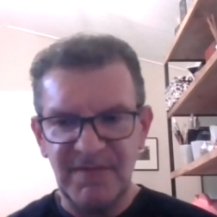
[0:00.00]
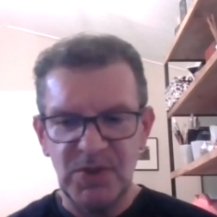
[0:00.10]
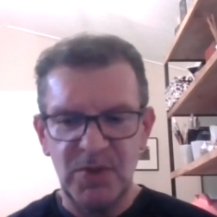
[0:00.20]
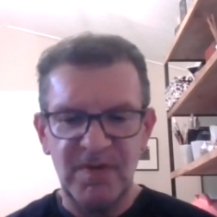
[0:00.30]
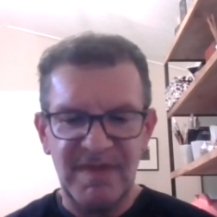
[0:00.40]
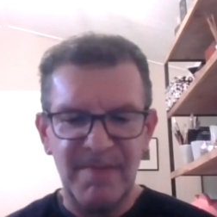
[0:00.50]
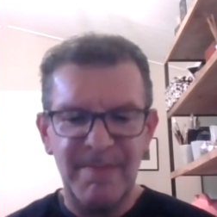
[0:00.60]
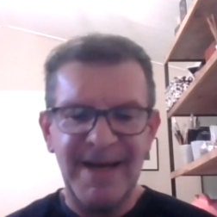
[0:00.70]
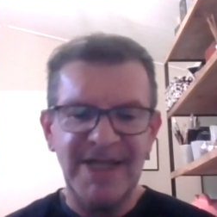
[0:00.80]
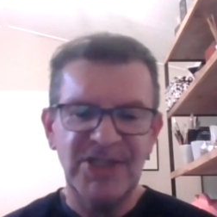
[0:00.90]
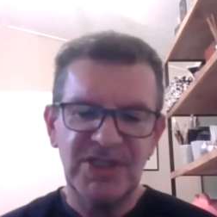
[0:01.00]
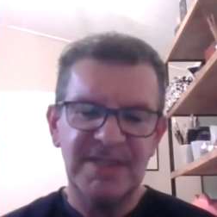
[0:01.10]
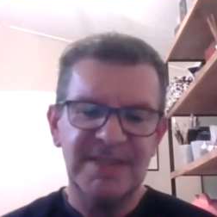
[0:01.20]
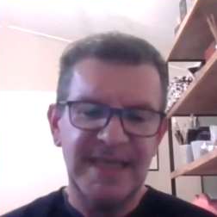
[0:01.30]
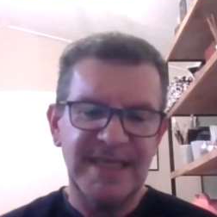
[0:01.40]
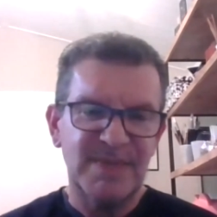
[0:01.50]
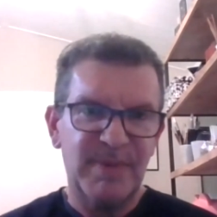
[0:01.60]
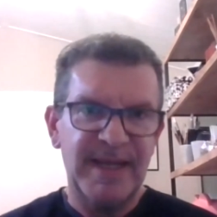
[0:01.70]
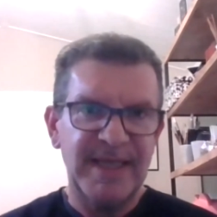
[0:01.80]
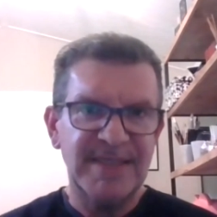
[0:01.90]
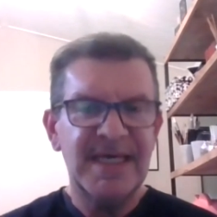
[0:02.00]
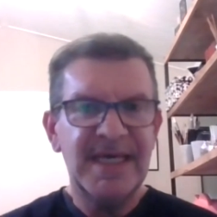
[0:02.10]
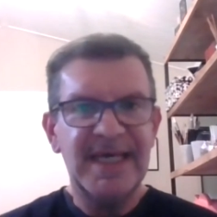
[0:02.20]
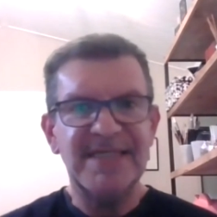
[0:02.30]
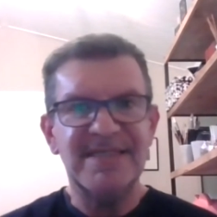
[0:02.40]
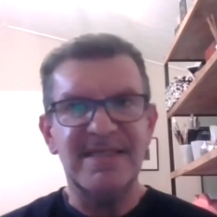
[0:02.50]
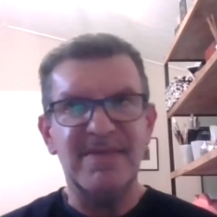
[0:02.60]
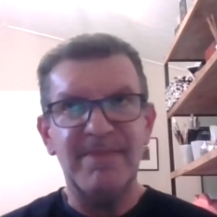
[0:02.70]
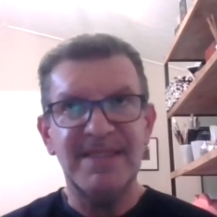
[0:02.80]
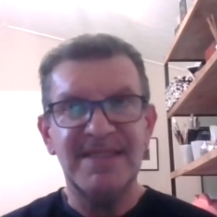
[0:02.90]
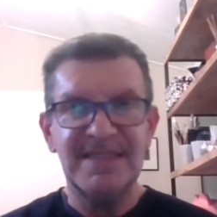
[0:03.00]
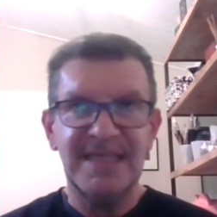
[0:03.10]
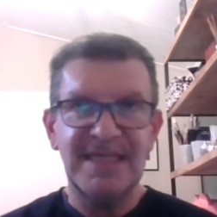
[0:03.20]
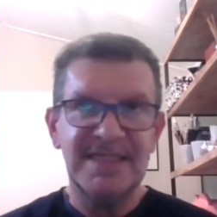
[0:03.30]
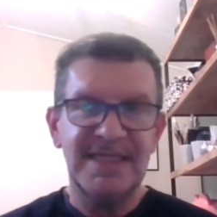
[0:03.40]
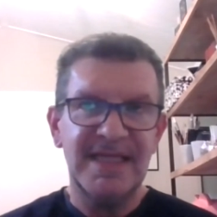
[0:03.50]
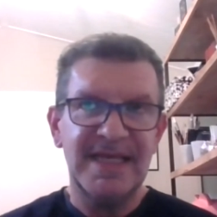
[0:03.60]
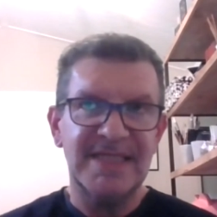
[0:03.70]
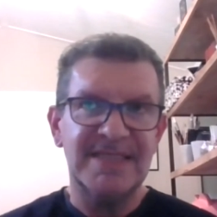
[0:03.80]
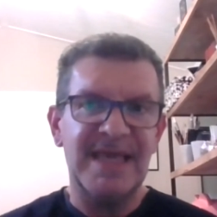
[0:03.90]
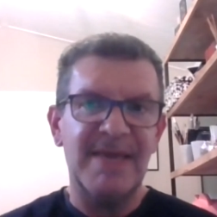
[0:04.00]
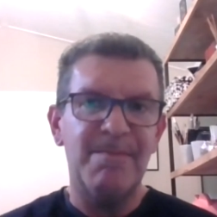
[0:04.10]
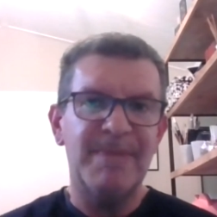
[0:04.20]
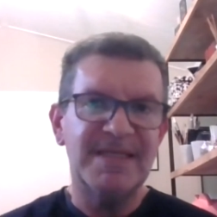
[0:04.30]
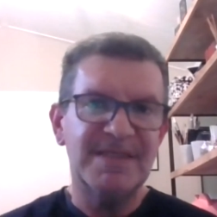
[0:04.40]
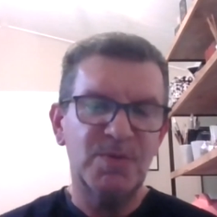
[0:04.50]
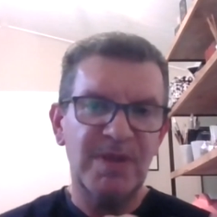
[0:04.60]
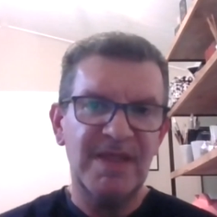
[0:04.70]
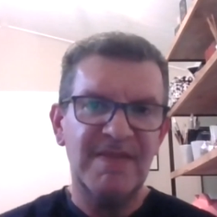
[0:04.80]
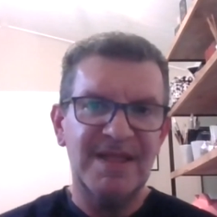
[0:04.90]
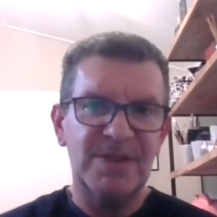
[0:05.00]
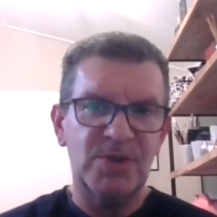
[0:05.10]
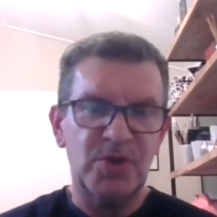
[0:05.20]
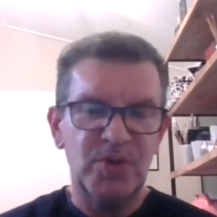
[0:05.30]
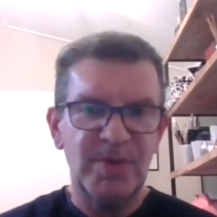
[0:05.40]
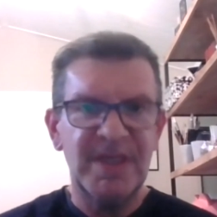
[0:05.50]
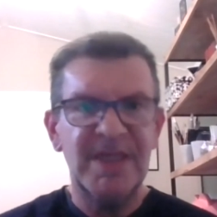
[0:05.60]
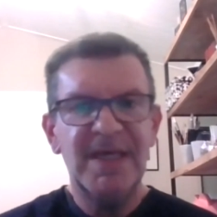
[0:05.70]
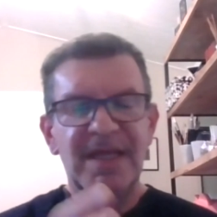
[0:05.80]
So the match that takes place is the metadata that is embedded within that document